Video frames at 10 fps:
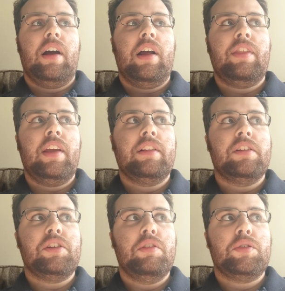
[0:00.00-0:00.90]
I think
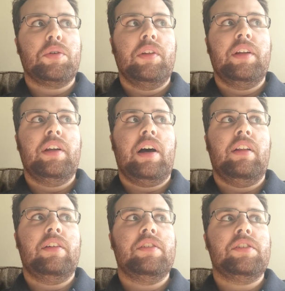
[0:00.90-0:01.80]
the $2 trillion
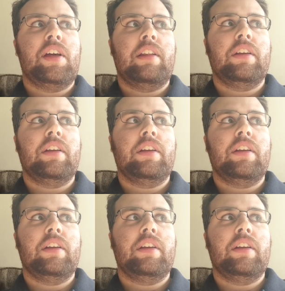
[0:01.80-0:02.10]
that